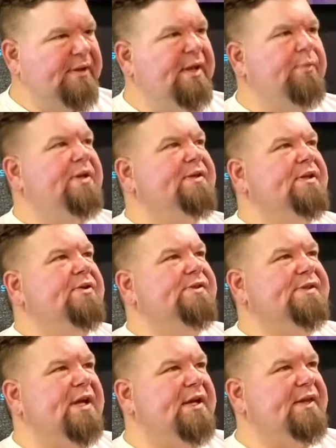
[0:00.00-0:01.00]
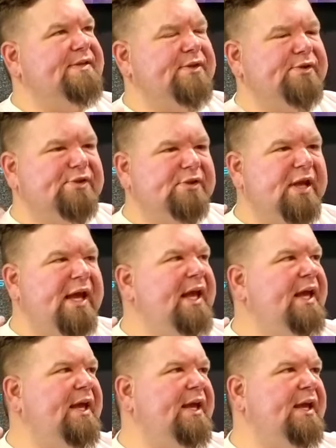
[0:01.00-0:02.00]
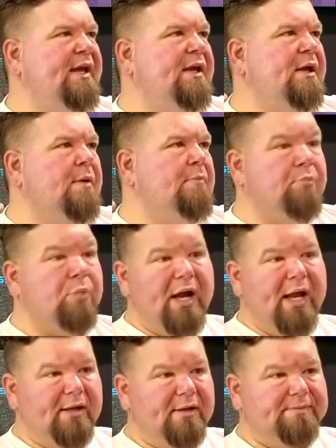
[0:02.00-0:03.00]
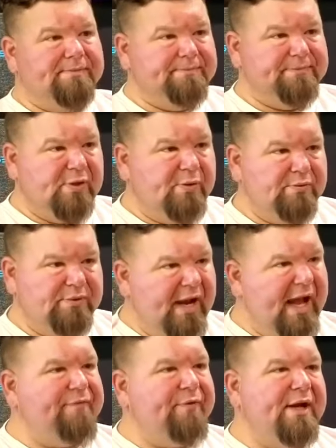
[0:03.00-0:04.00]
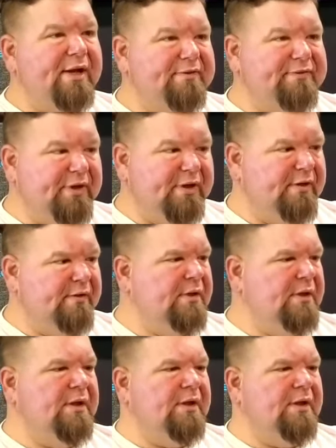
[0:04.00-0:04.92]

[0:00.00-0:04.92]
They went to your site, they searched a brand. So they're halfway down the funnel.